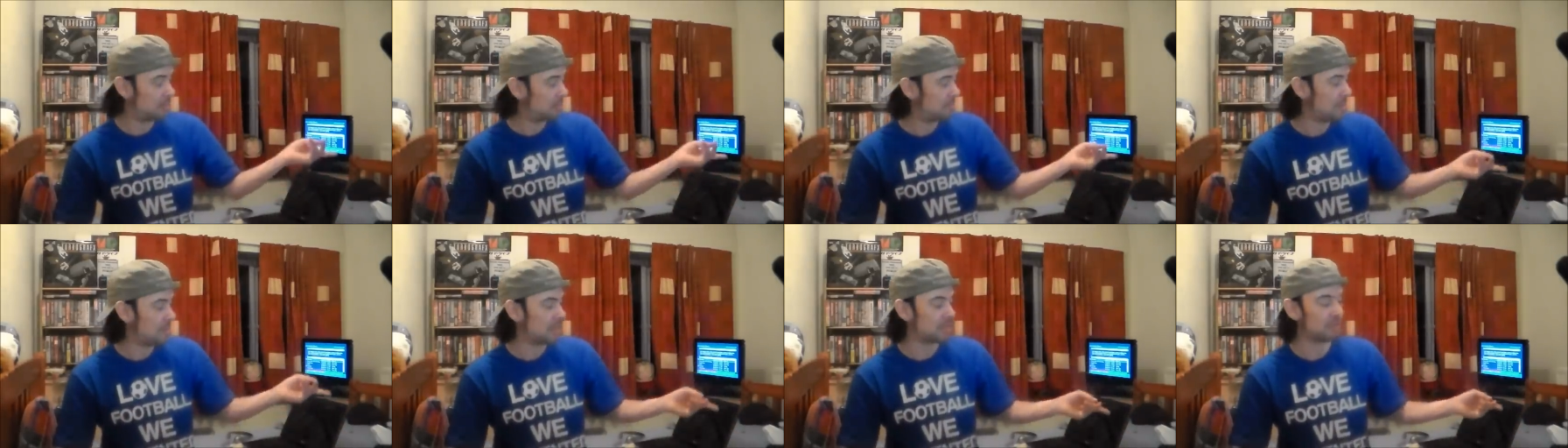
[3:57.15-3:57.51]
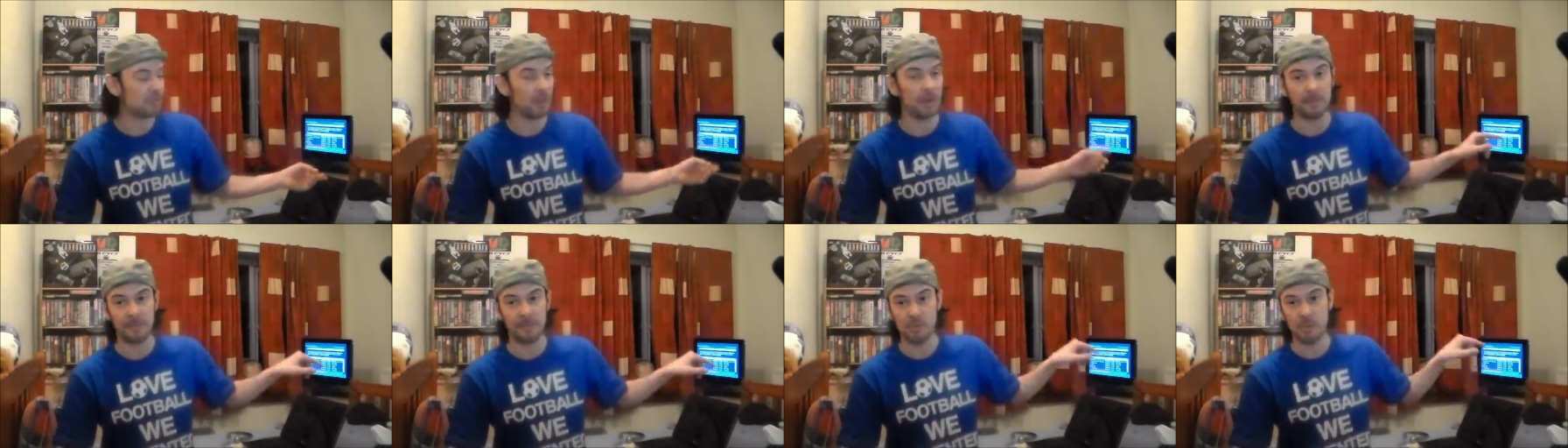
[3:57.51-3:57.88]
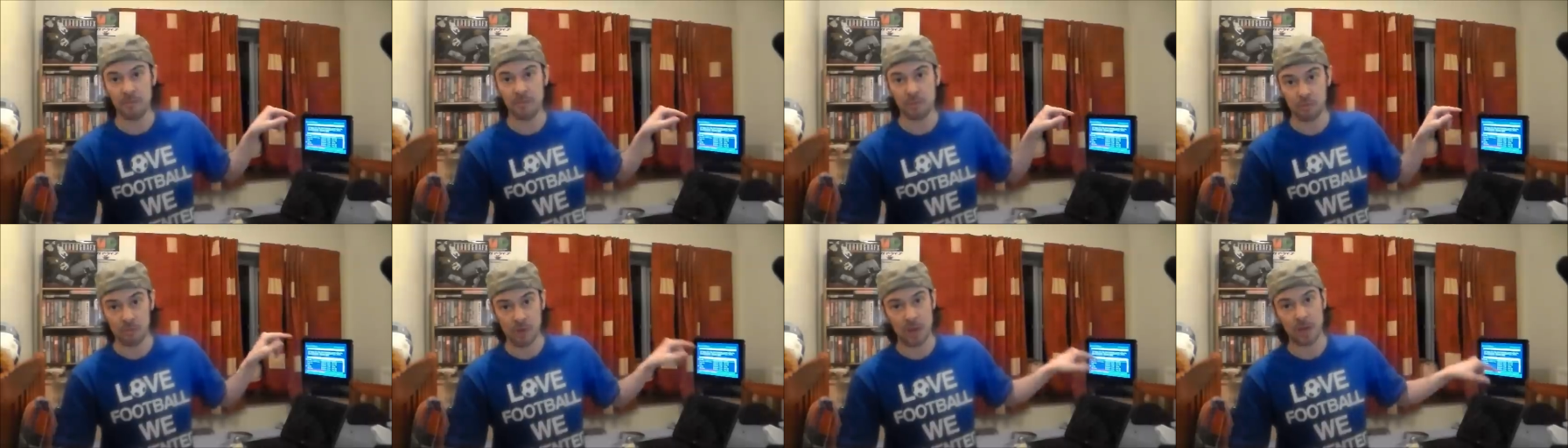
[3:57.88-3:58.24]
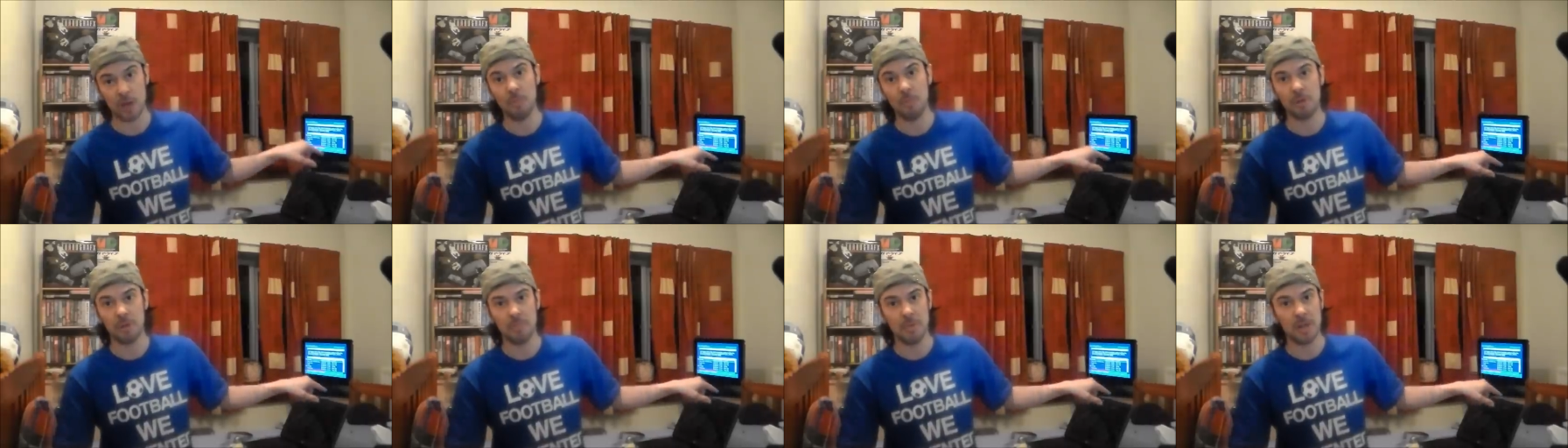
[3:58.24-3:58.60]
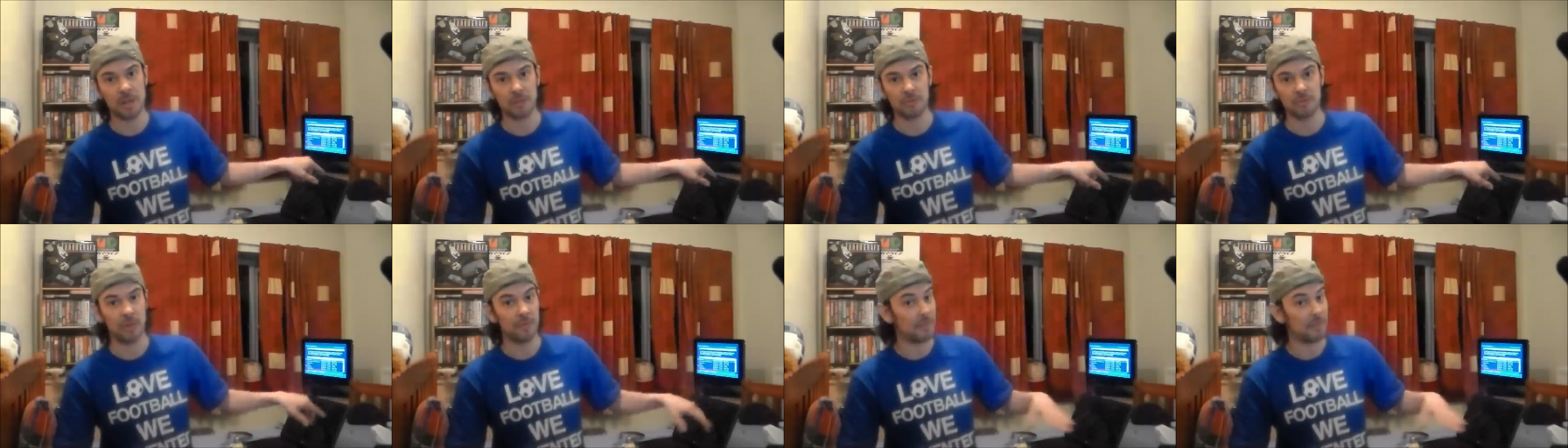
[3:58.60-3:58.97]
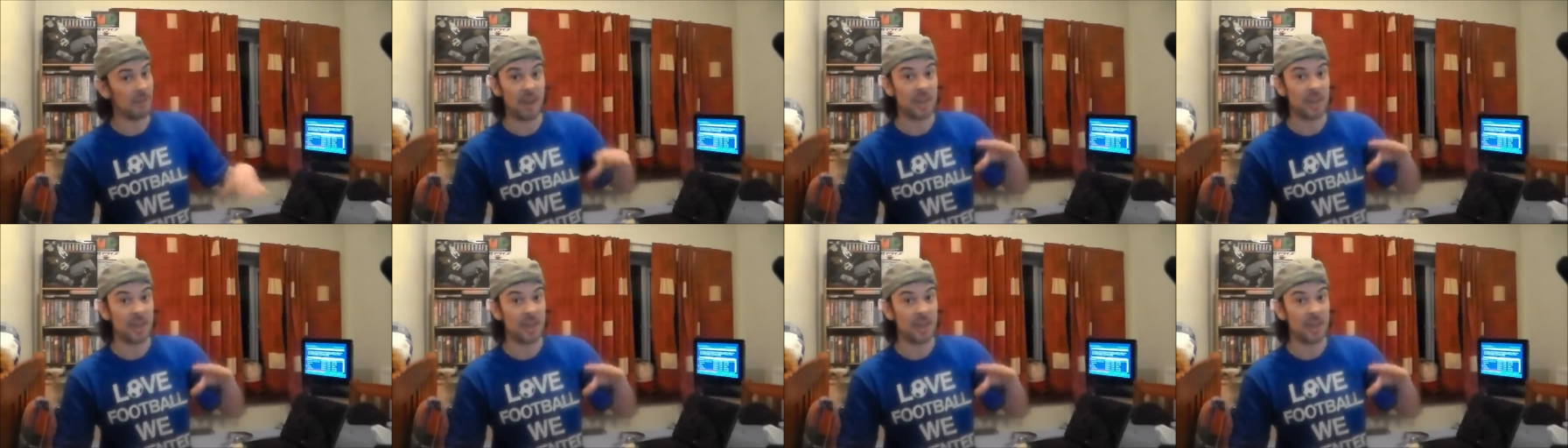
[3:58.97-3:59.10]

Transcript: uh, the Mega Drive, if you ever crack open a Mega Drive,